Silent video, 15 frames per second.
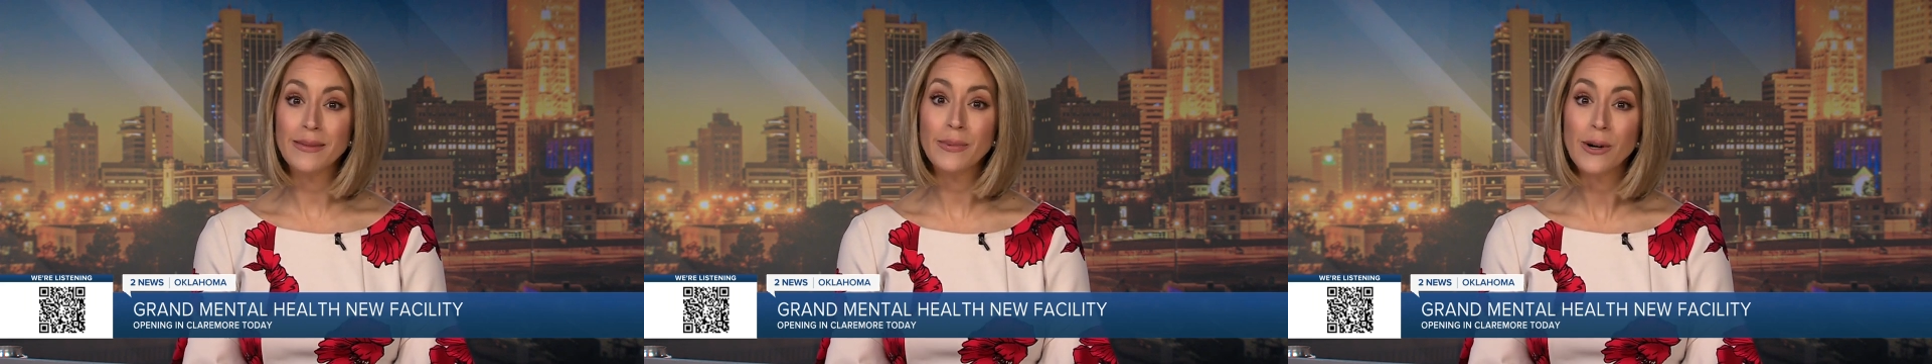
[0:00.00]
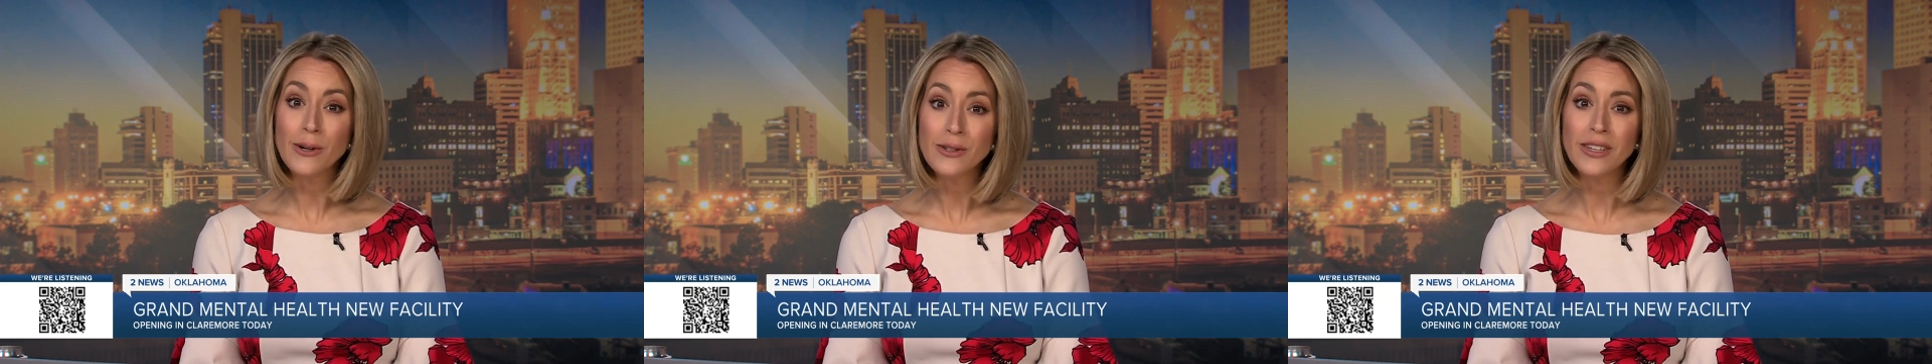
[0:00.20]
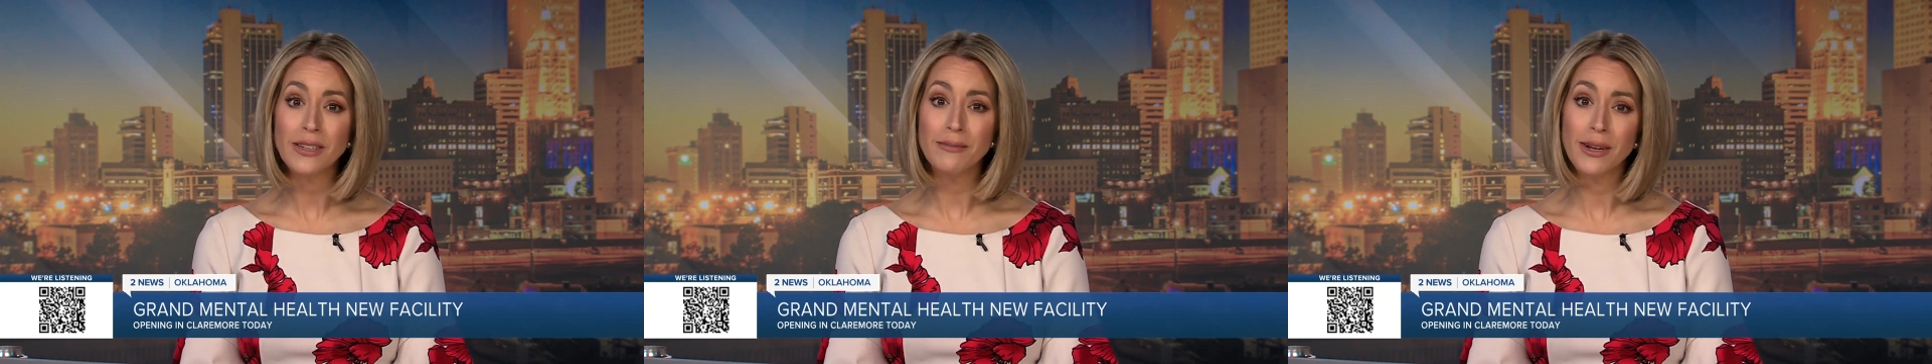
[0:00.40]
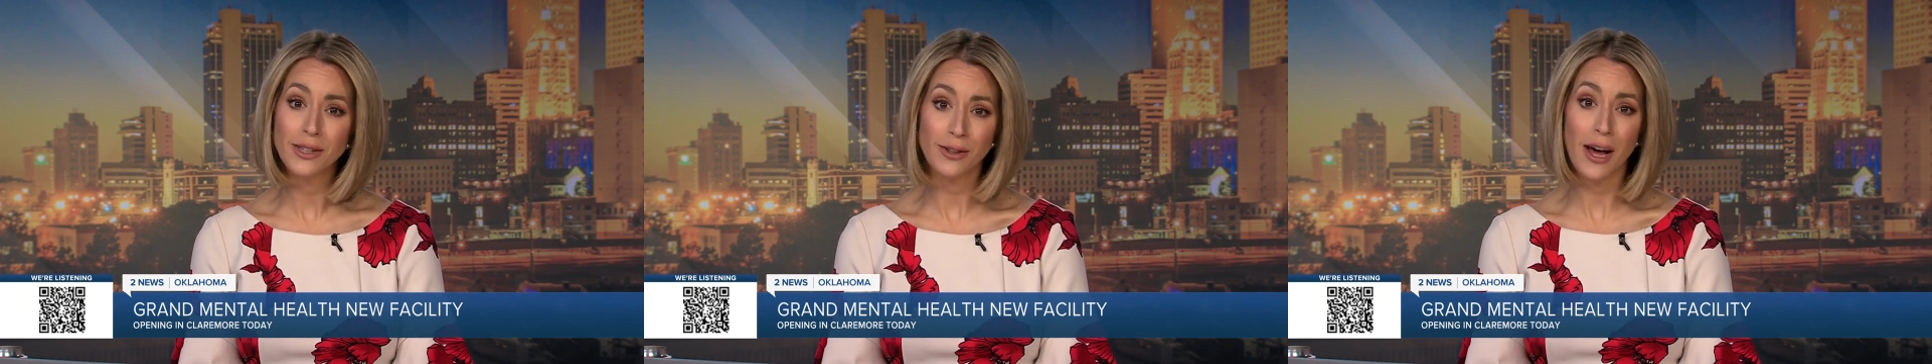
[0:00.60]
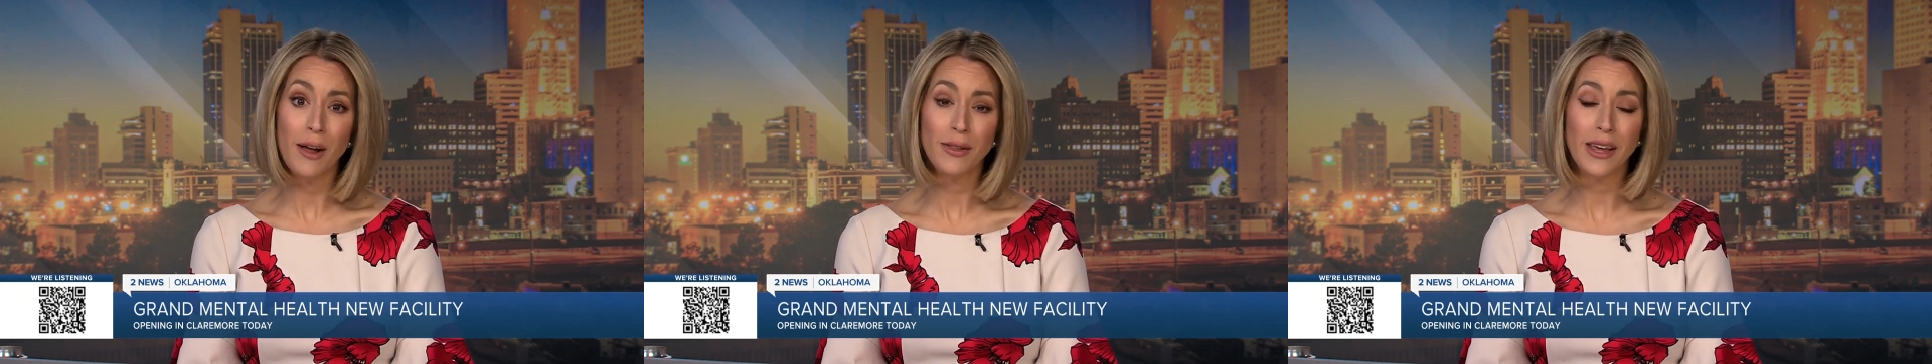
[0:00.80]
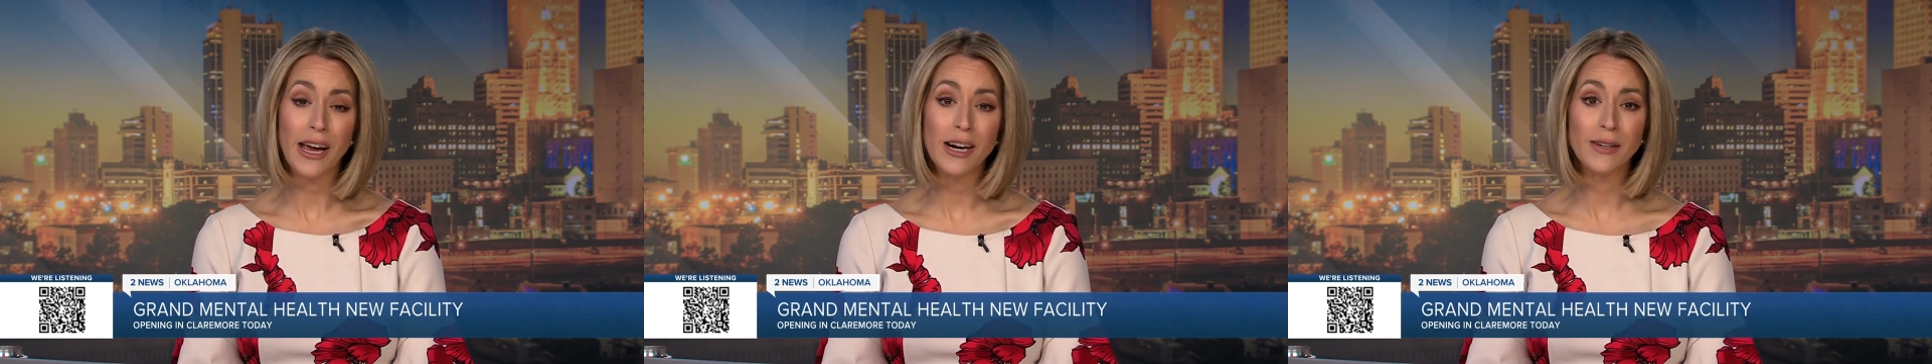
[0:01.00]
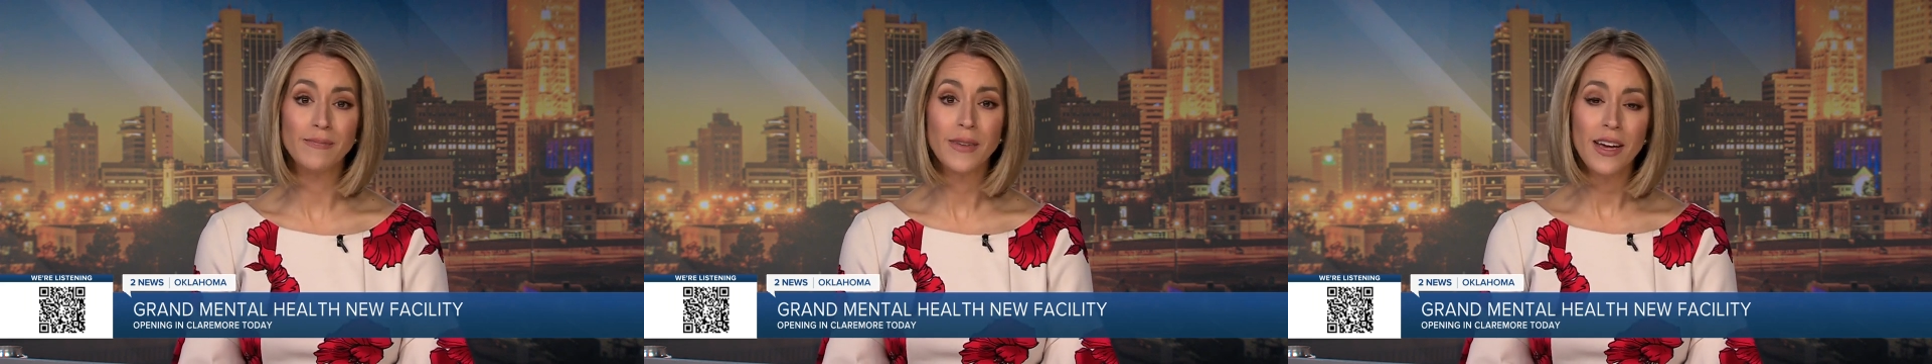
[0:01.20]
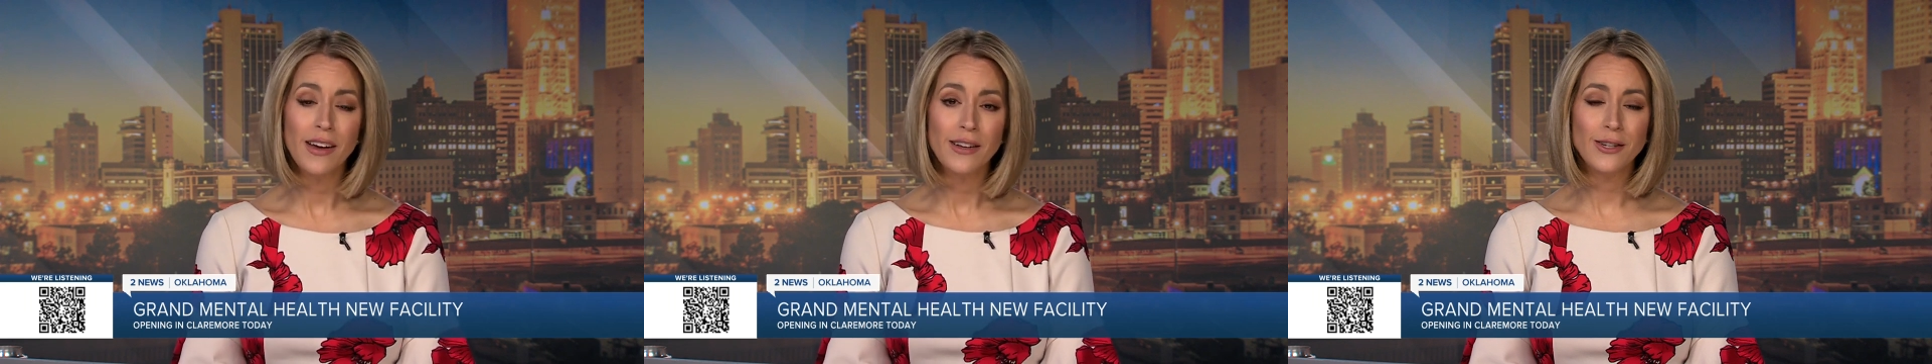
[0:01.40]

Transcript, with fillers: in-person mental health care.